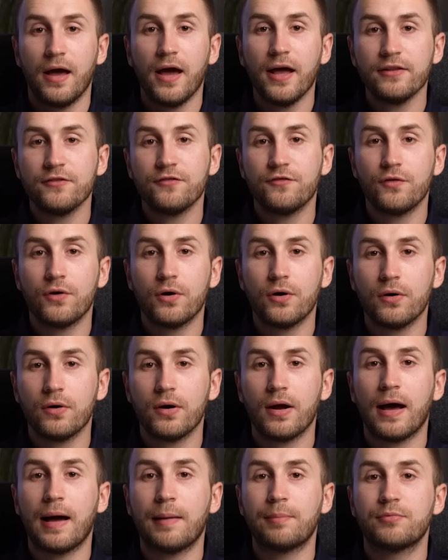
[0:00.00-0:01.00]
And
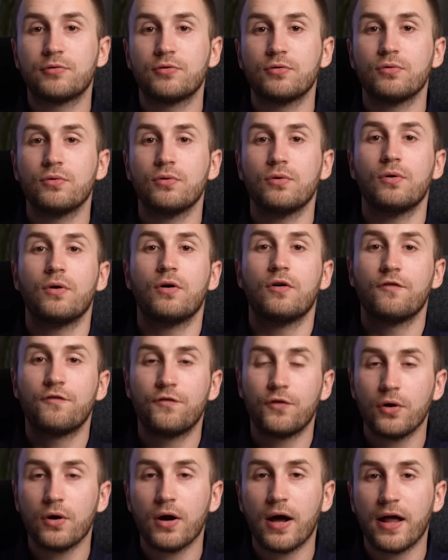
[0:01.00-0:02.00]
4. Up to
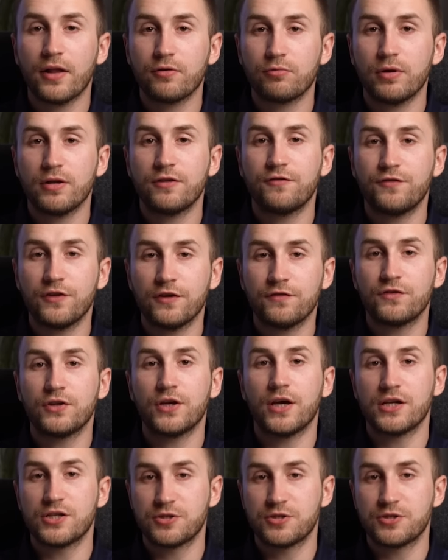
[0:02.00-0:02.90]
450